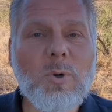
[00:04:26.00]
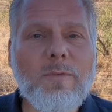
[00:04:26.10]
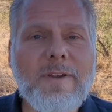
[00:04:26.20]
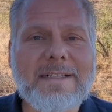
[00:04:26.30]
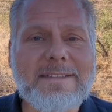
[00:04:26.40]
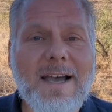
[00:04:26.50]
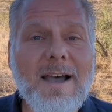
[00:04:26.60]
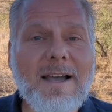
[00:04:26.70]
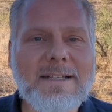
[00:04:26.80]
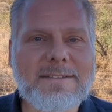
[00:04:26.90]
moving
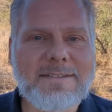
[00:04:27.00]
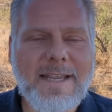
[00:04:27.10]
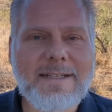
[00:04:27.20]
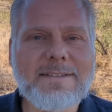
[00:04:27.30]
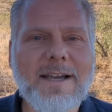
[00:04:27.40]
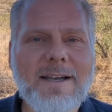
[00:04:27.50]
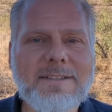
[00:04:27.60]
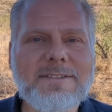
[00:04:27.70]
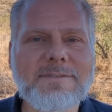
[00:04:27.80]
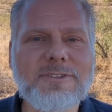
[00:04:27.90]
tons and
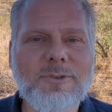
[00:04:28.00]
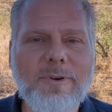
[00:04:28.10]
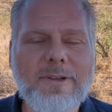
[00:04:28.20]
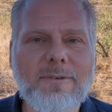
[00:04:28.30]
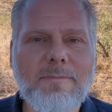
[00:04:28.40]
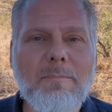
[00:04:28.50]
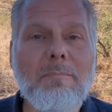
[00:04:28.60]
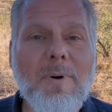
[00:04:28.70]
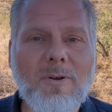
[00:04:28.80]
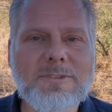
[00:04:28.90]
tons of soil
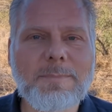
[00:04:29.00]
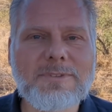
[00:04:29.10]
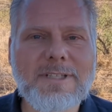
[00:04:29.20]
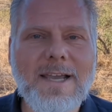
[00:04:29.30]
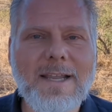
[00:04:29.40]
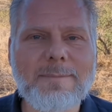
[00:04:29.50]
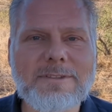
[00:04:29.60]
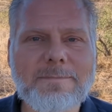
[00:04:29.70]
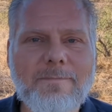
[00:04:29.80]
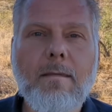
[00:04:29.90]
multiple
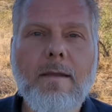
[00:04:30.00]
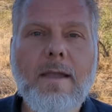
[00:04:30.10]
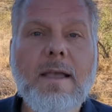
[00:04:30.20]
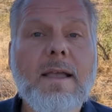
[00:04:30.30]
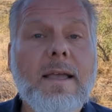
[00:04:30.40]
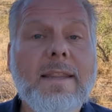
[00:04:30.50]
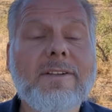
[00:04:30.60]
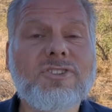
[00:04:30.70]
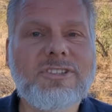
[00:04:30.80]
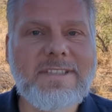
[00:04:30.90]
times.
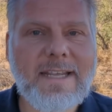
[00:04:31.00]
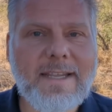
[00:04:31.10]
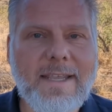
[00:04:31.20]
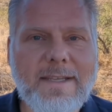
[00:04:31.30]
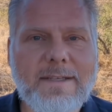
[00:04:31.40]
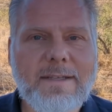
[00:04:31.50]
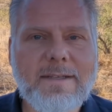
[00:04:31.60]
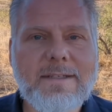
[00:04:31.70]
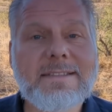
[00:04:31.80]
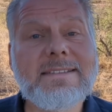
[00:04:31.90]
There's digging,
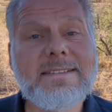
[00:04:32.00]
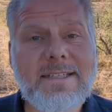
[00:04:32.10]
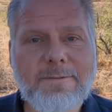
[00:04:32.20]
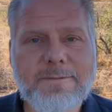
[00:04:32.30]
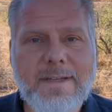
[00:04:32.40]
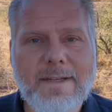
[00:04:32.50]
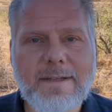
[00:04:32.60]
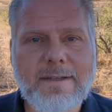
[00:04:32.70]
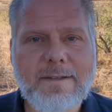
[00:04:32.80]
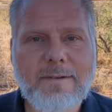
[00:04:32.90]
sifting,
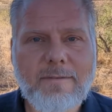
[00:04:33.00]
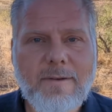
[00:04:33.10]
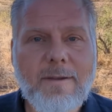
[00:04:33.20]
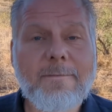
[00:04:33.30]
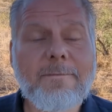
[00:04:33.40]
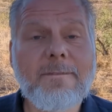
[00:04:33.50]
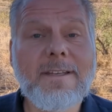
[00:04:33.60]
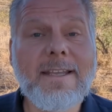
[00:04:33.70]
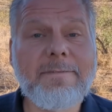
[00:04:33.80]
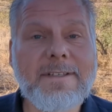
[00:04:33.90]

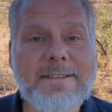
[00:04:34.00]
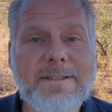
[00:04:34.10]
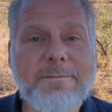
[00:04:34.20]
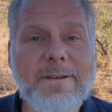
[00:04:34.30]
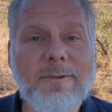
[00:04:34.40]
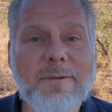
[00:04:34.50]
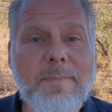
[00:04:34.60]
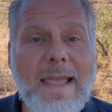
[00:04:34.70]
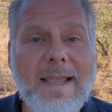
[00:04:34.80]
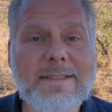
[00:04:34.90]
lifting to fill the
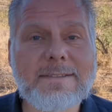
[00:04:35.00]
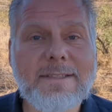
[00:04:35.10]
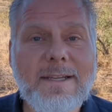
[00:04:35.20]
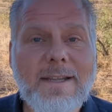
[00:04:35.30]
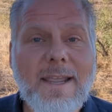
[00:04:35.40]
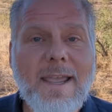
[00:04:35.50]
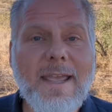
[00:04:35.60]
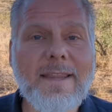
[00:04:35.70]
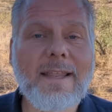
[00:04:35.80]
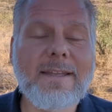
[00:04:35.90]
bags,
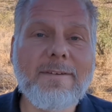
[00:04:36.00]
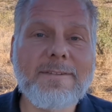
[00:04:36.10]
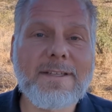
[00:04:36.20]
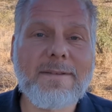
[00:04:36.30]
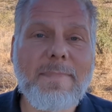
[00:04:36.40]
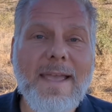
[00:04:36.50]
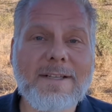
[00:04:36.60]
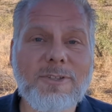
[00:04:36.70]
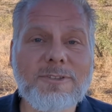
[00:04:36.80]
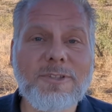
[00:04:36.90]
and then lifting the
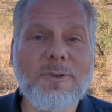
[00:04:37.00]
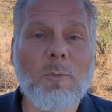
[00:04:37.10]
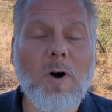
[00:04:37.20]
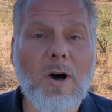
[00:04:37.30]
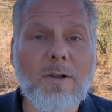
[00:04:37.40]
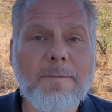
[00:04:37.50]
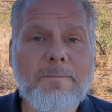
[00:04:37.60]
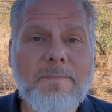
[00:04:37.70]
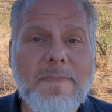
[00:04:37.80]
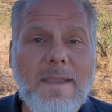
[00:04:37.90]
bags onto the wall,
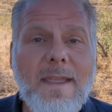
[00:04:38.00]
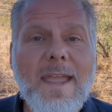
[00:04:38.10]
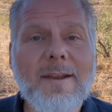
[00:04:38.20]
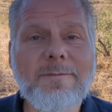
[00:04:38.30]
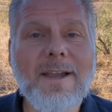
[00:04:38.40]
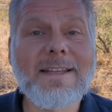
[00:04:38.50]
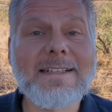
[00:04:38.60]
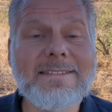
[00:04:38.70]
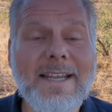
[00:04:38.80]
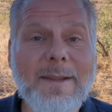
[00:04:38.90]
and
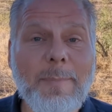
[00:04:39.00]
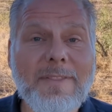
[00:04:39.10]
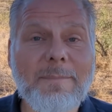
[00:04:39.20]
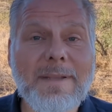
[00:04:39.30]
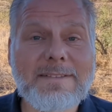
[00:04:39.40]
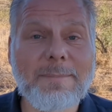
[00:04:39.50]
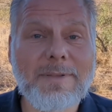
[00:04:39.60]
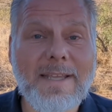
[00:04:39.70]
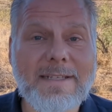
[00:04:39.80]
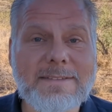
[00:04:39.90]
finally tamping them into
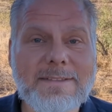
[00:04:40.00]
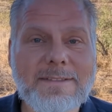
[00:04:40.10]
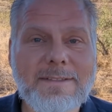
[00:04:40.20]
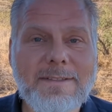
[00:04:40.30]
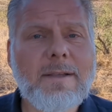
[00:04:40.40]
place.